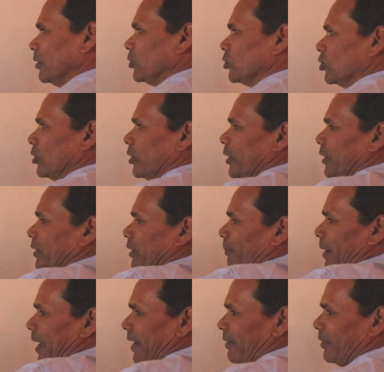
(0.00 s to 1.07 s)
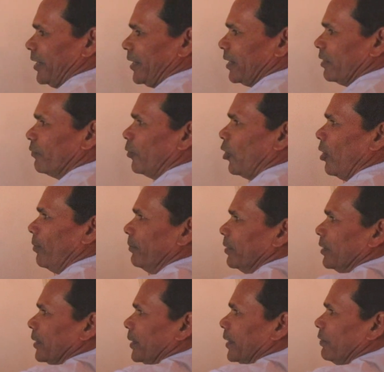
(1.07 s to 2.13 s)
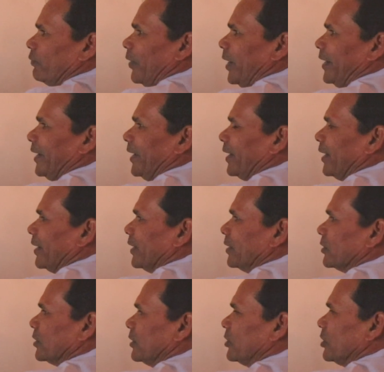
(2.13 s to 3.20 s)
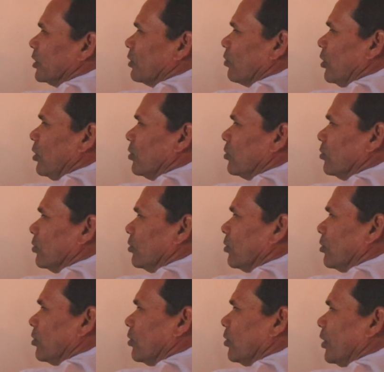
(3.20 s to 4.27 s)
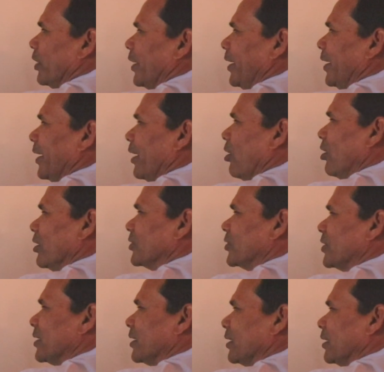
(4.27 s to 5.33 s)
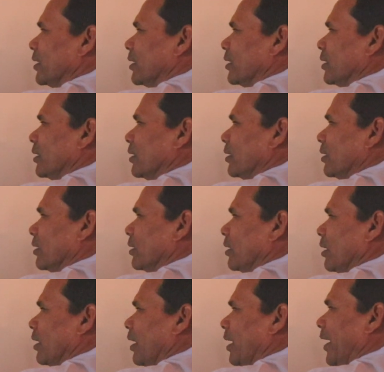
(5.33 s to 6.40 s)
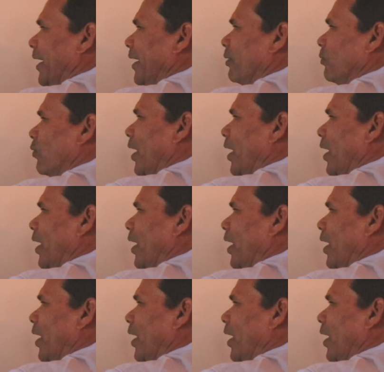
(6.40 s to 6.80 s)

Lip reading: So in the parametric form, if I take x is equal to a cos t and